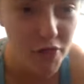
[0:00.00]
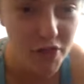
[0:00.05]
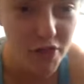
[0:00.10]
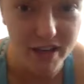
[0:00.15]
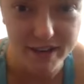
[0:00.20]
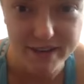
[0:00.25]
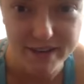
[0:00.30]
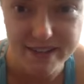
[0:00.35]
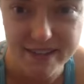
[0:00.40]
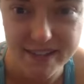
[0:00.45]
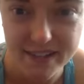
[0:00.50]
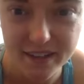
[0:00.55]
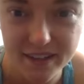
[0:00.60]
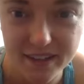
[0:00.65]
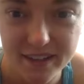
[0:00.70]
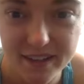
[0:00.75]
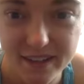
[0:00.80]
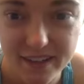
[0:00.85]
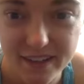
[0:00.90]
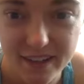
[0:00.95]
this.
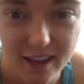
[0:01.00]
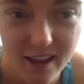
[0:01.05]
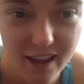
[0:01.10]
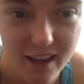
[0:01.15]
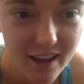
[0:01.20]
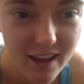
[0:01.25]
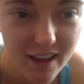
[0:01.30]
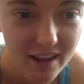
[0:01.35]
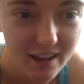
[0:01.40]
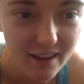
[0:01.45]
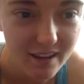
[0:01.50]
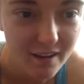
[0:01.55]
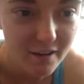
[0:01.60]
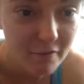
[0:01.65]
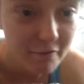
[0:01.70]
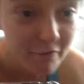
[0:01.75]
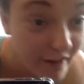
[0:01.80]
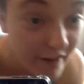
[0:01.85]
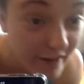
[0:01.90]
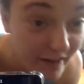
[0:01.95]

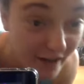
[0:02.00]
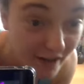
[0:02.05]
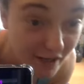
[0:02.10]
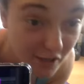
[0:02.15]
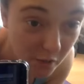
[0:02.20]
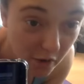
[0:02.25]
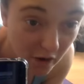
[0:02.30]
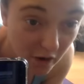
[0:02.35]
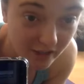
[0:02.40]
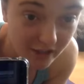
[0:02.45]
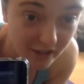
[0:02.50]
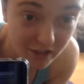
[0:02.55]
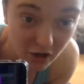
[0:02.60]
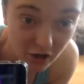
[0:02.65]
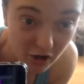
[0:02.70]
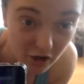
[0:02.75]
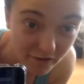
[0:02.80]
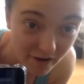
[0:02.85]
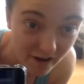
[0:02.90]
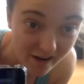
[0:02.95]
Very nice work,
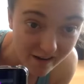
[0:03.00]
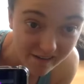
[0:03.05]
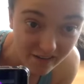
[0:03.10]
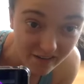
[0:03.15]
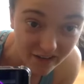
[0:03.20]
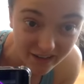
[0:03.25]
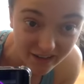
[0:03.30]
Scott. Very, very